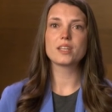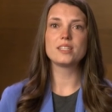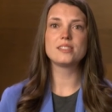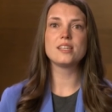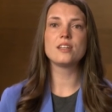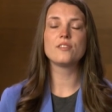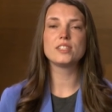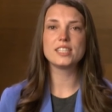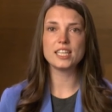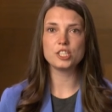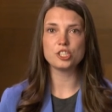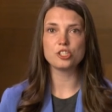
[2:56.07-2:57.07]
is the
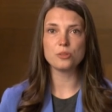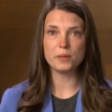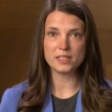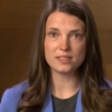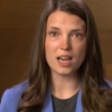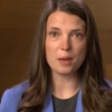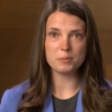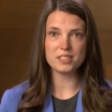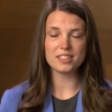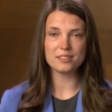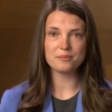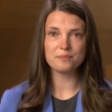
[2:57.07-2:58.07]
invitation to be
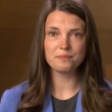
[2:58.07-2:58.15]
adopted.